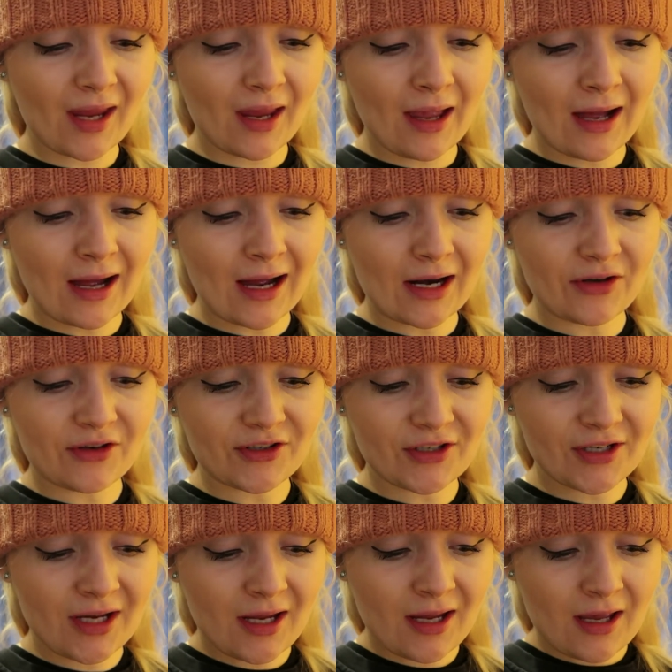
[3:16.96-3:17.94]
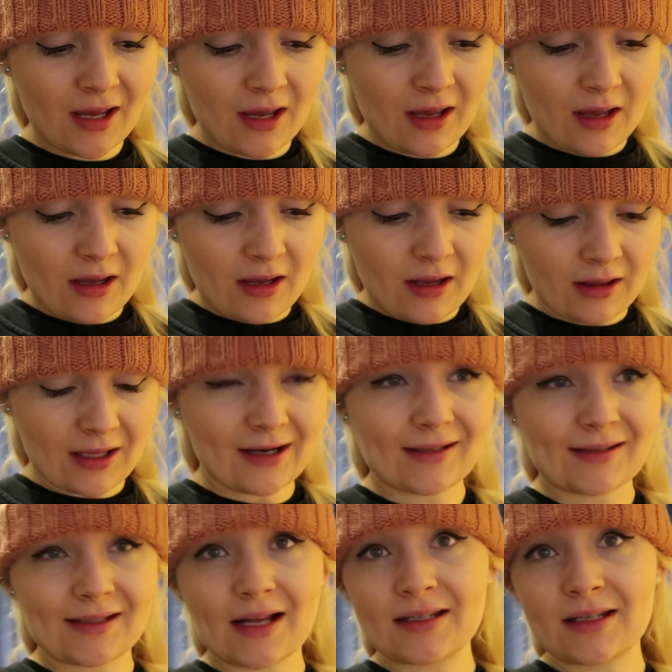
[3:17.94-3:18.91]
And like
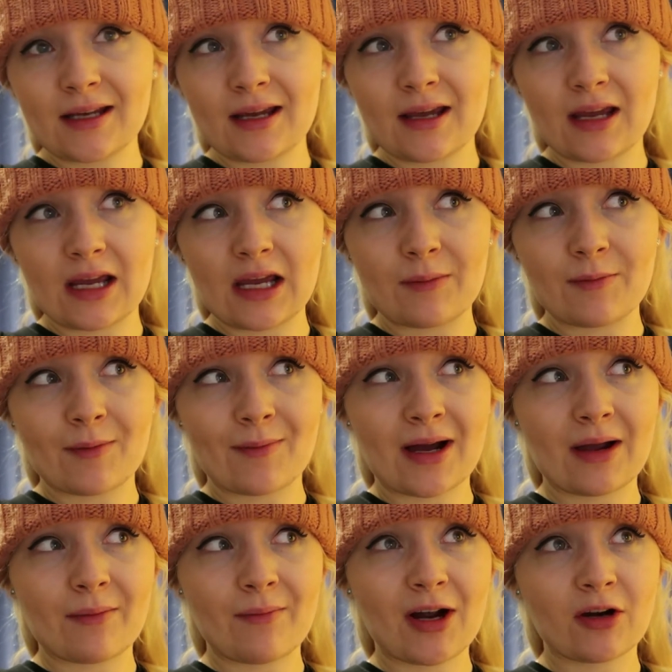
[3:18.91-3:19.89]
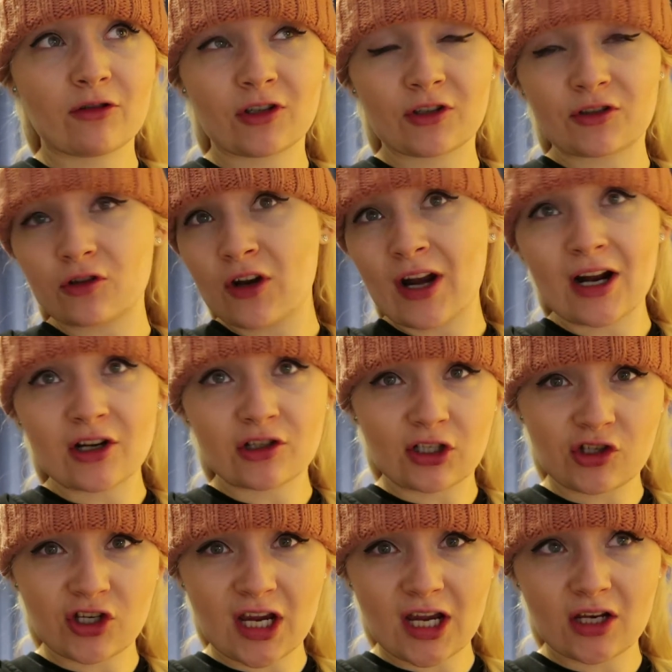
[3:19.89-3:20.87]
I said, my macros don't
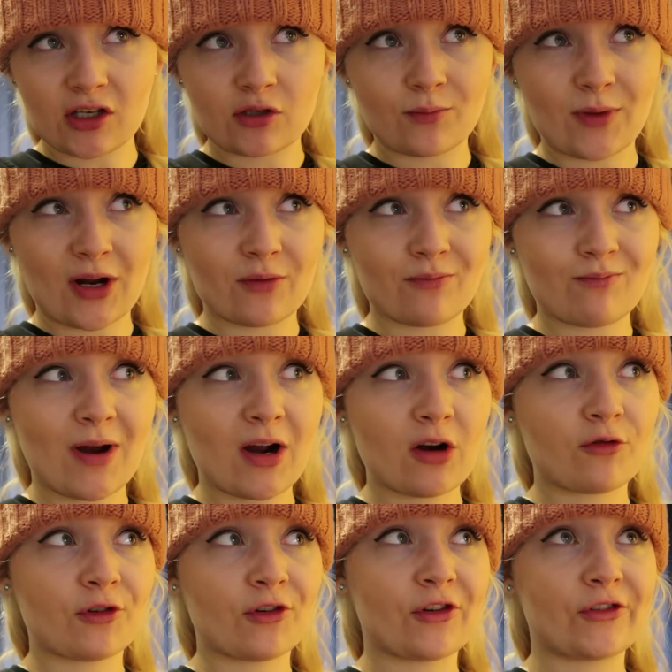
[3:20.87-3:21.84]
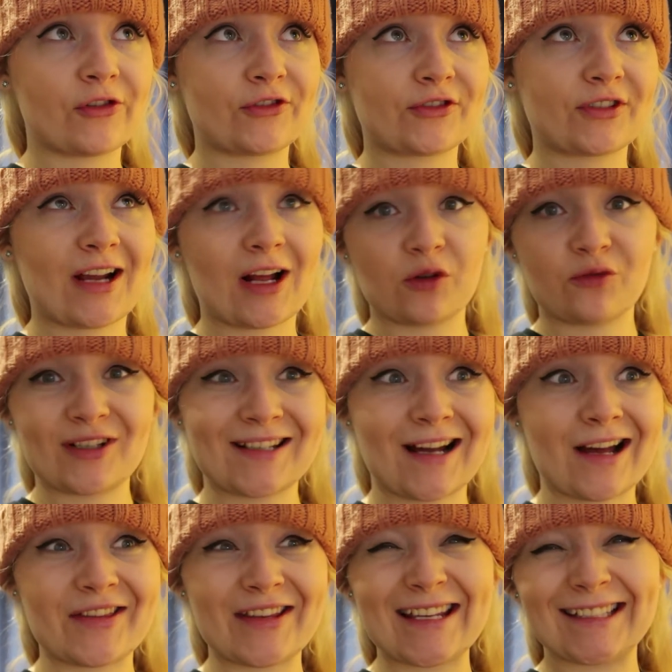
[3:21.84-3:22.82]
actually change. My macros, calories
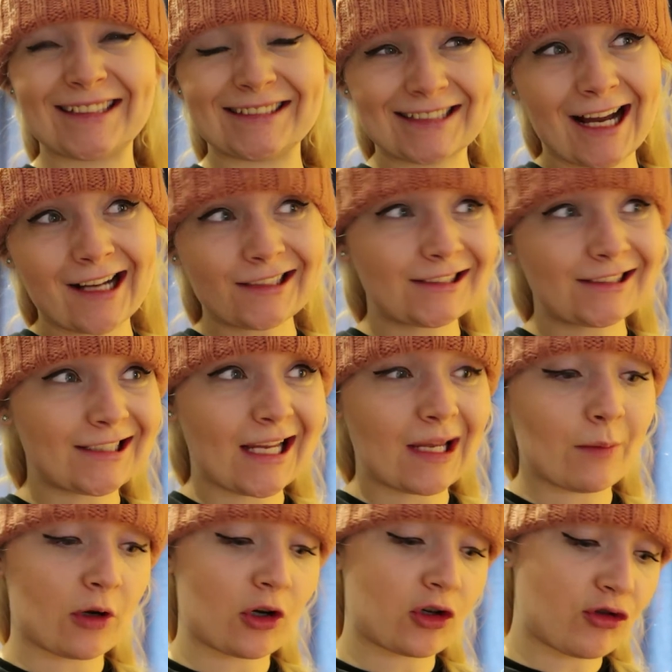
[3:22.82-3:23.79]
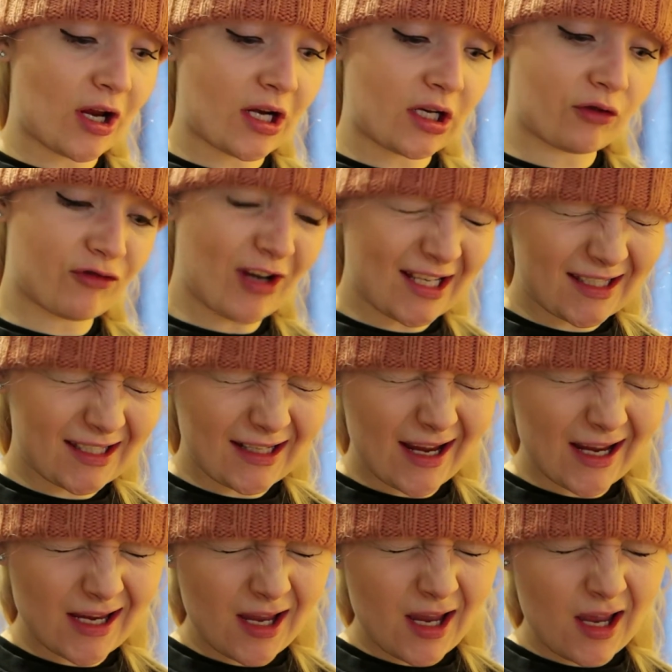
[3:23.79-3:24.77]
are the exact same on a training and rest
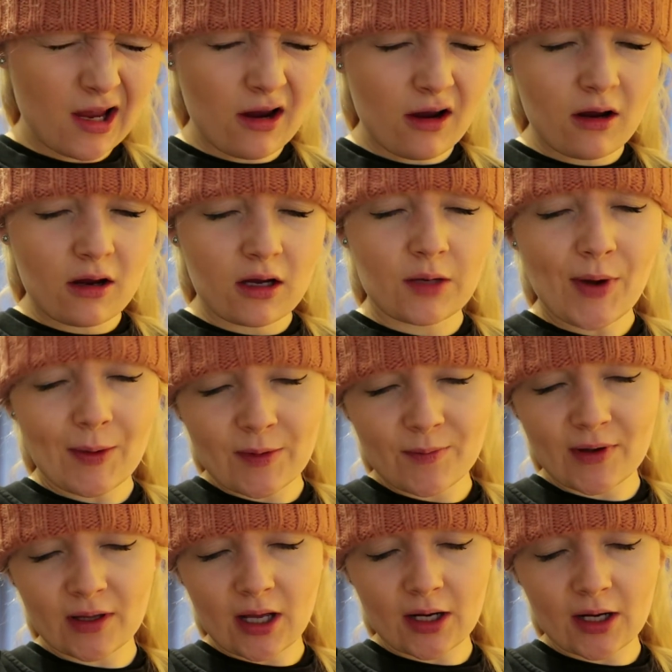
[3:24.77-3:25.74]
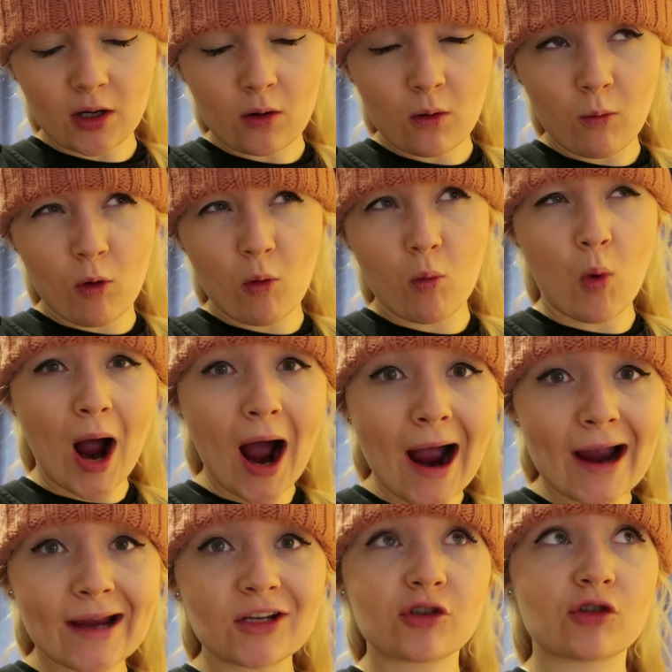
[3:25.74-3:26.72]
day. You might be a bit like, well,
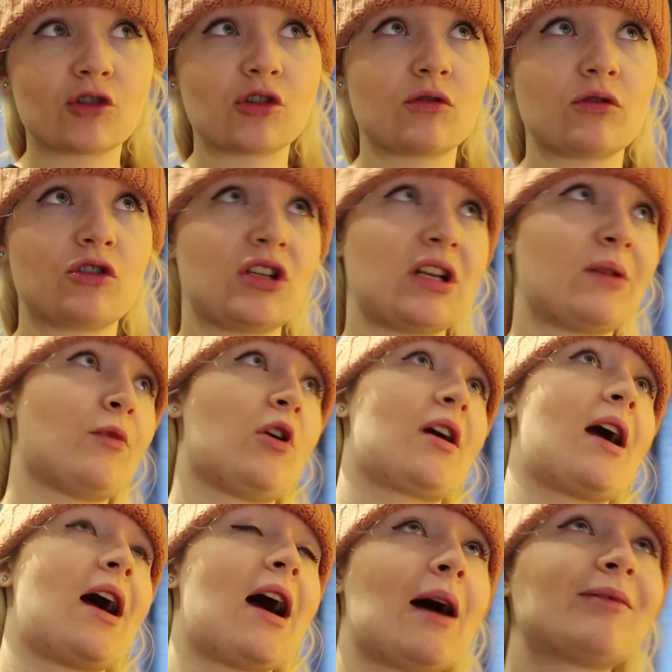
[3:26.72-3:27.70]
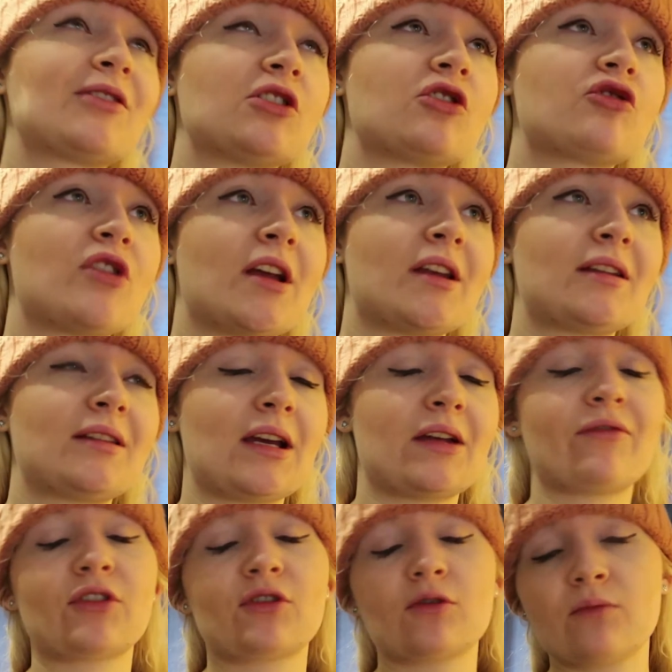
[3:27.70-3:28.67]
why do you need more carbs on a training day?
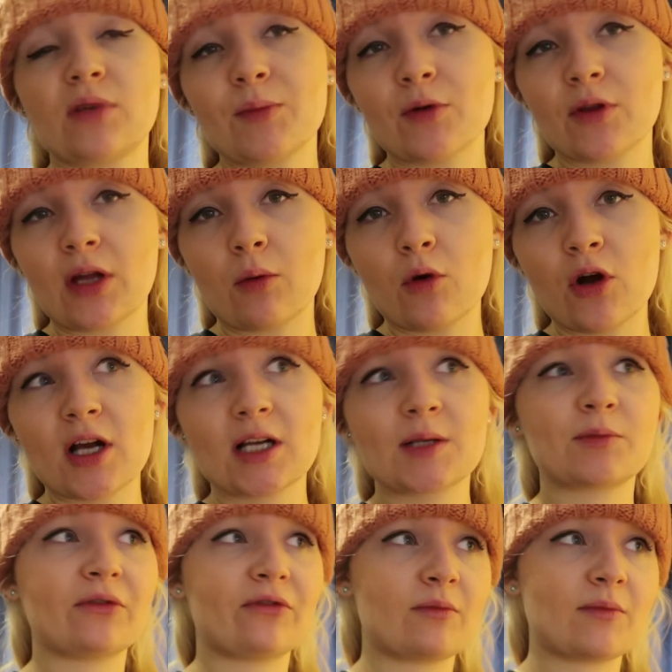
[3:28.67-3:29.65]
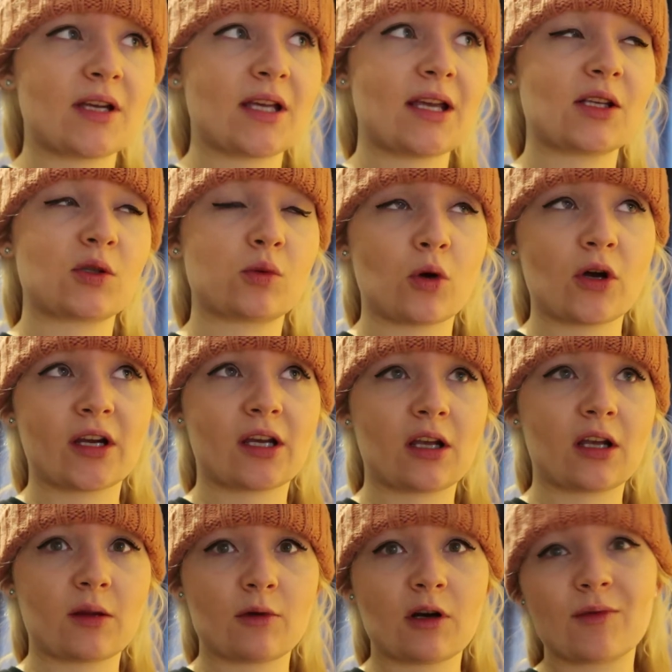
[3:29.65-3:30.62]
And for some people that works, but for me it's
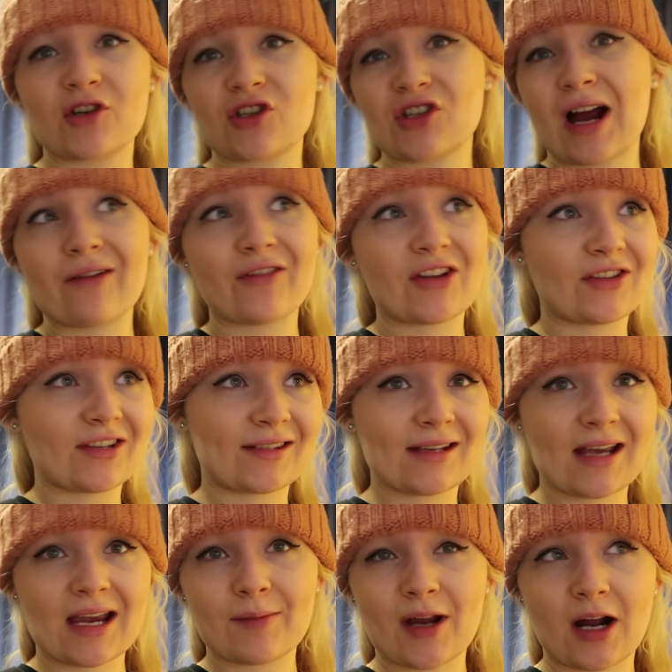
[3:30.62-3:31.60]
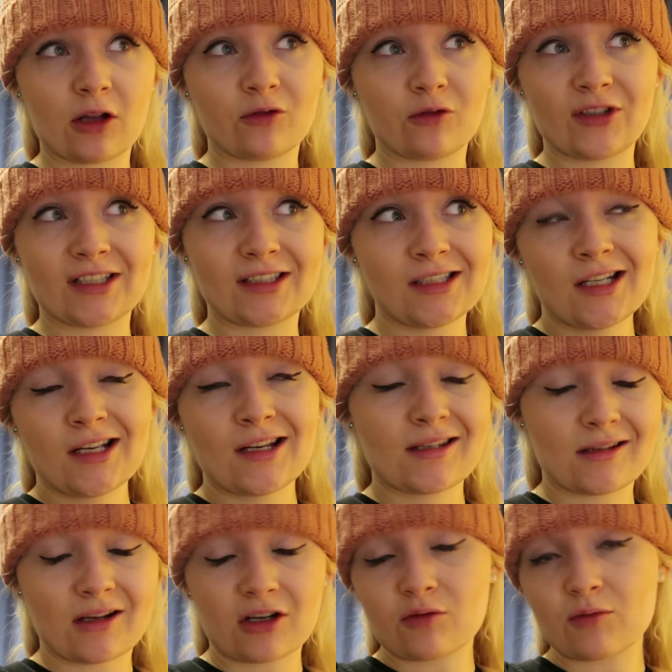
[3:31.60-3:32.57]
working at the moment, just having the same calories /
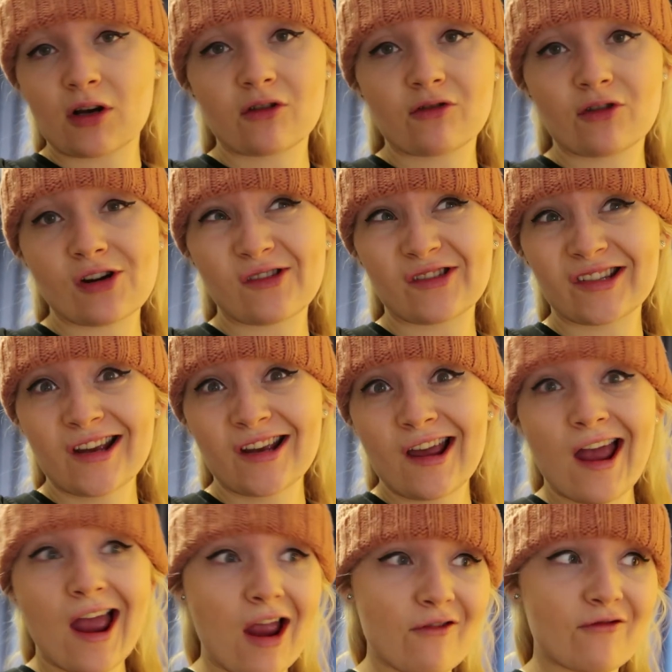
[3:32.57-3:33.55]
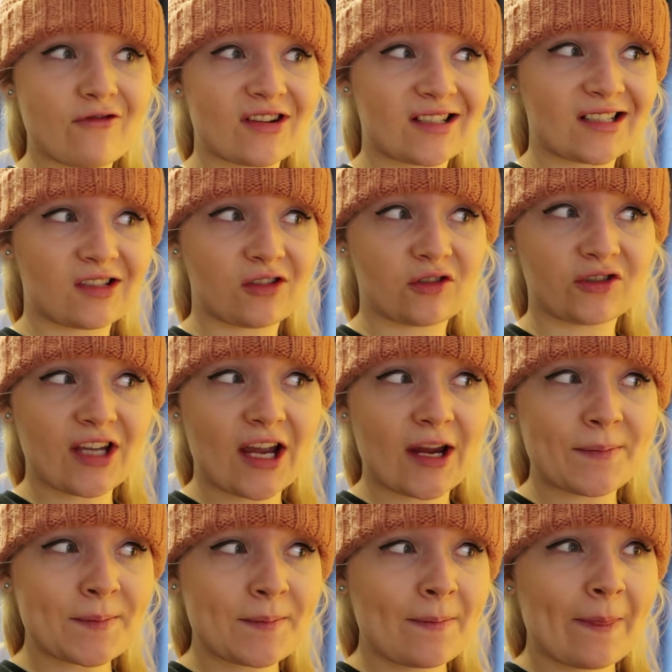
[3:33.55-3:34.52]
macros every single
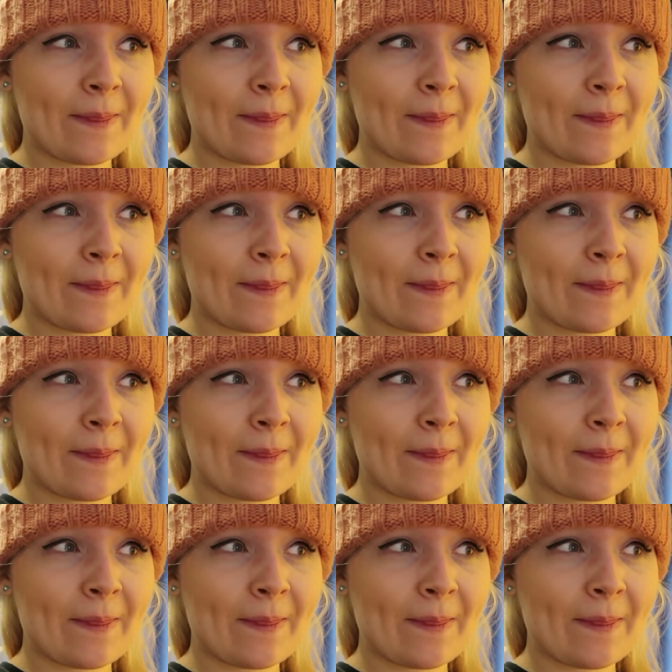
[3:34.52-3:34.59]
day.